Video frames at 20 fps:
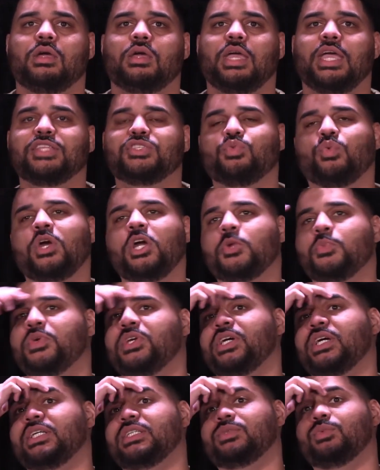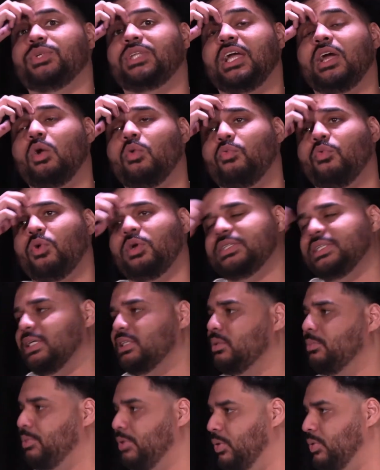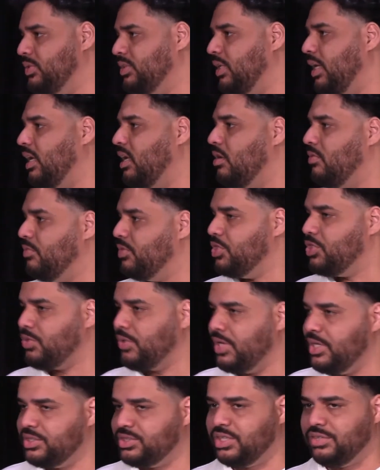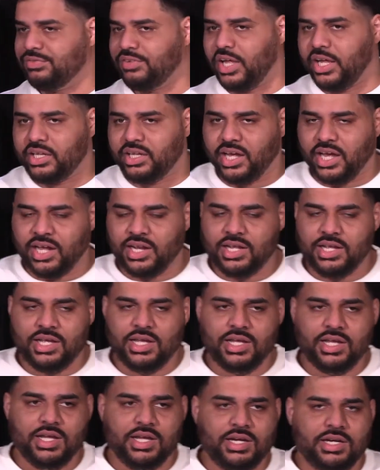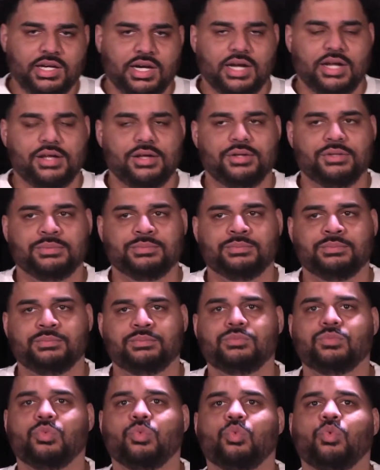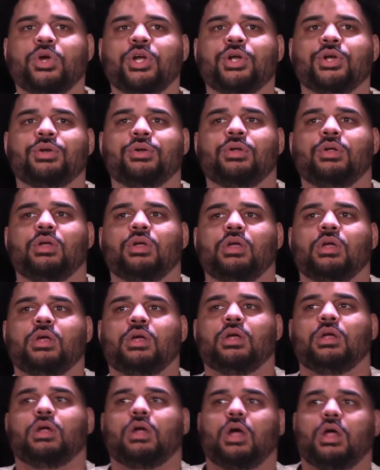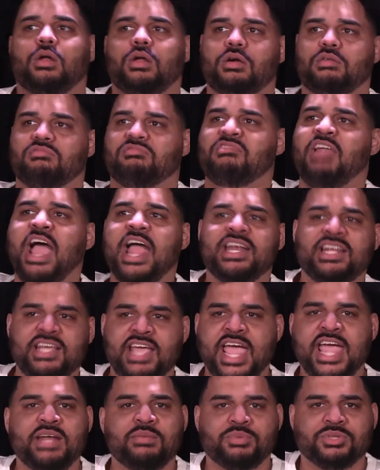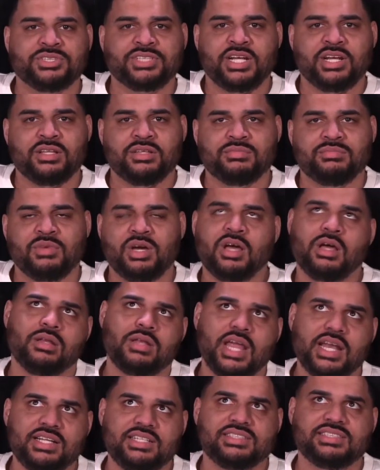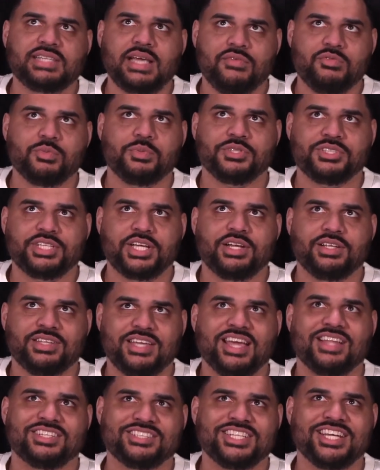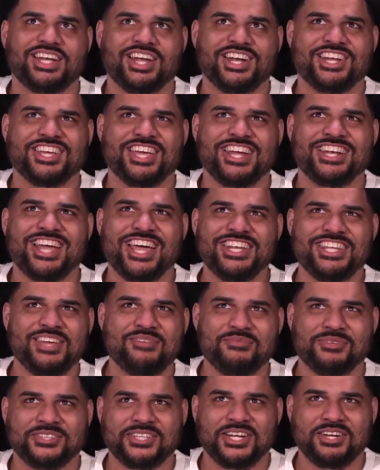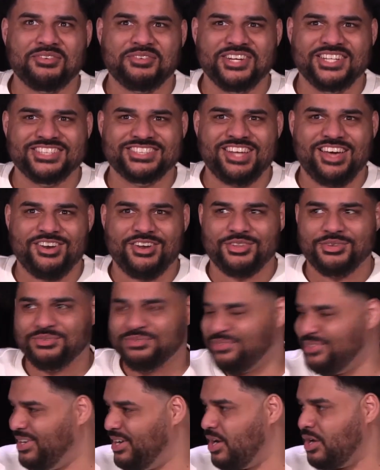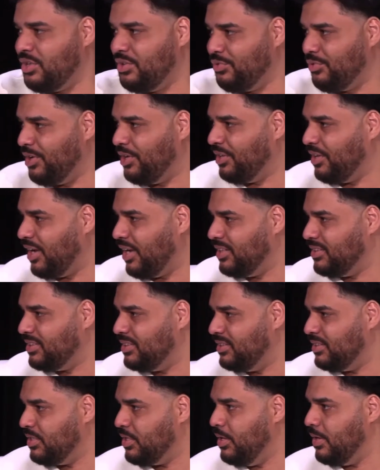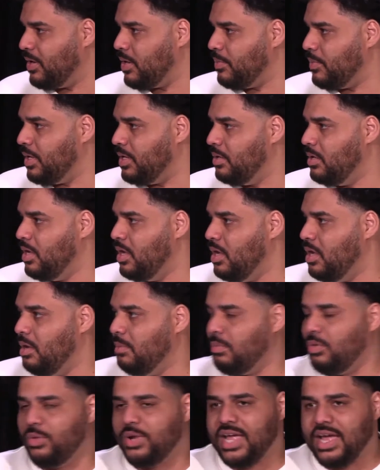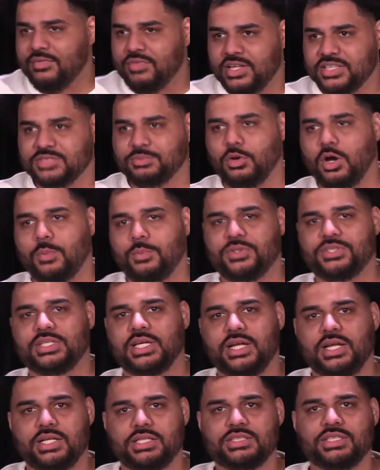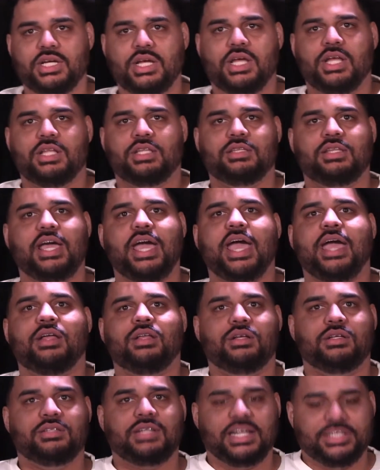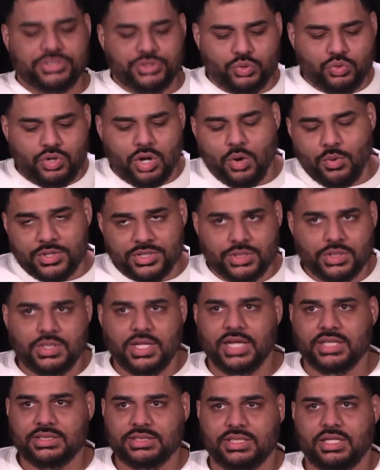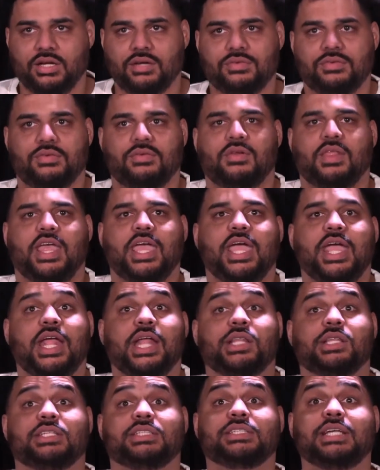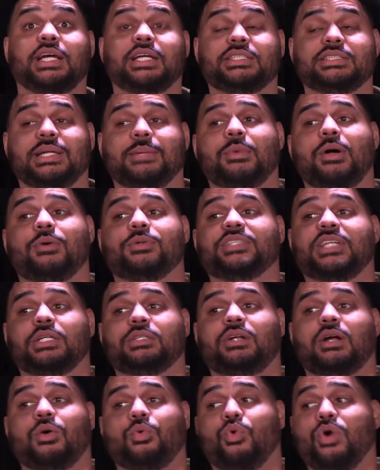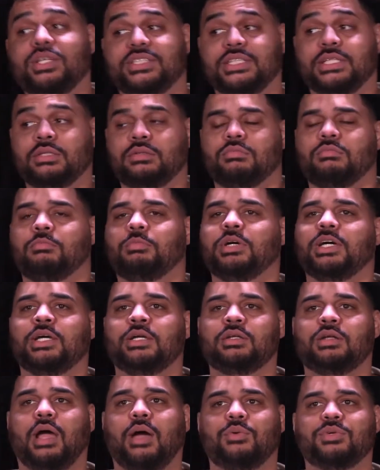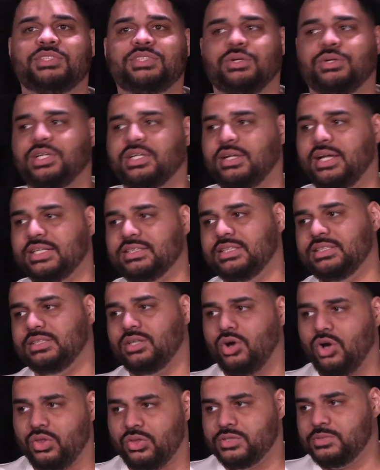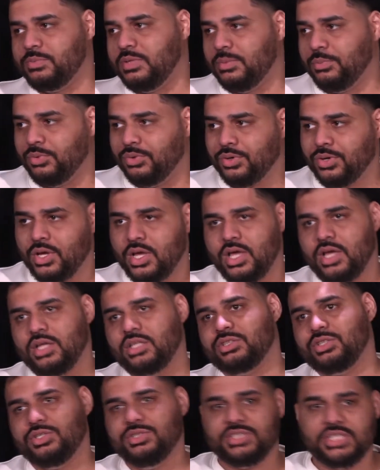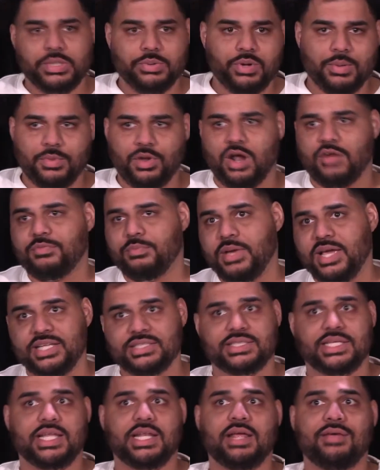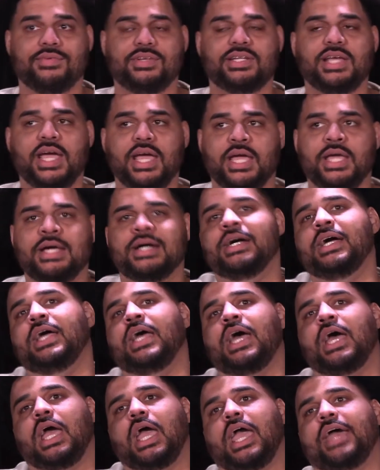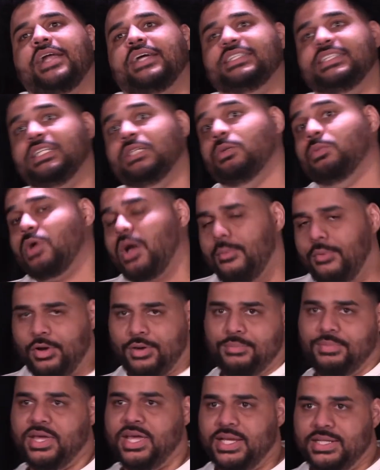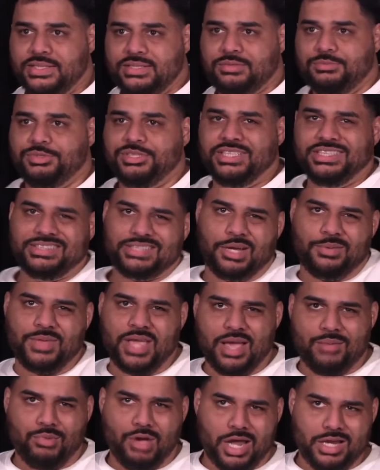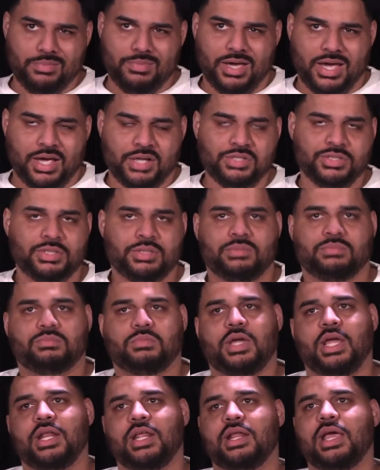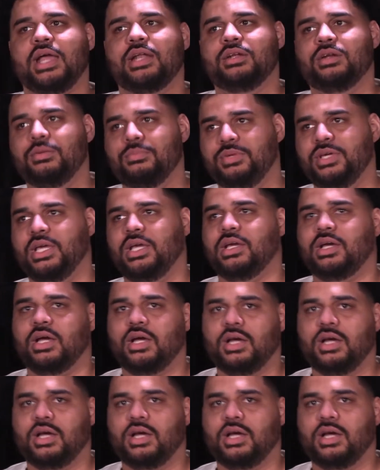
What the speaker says: it's weird because with Air Force as opposed to like infantry and stuff like that, we're 98% of the 97% of let's say 98% of it is not on the front lines. You know what I mean? But we have that small percentage that do go and do that stuff. And the second time I was out there, I wasn't, but I was still connected to all those people. So you see them coming off base and every day, and I see them come on base, but this time they had body bags, and it ended up being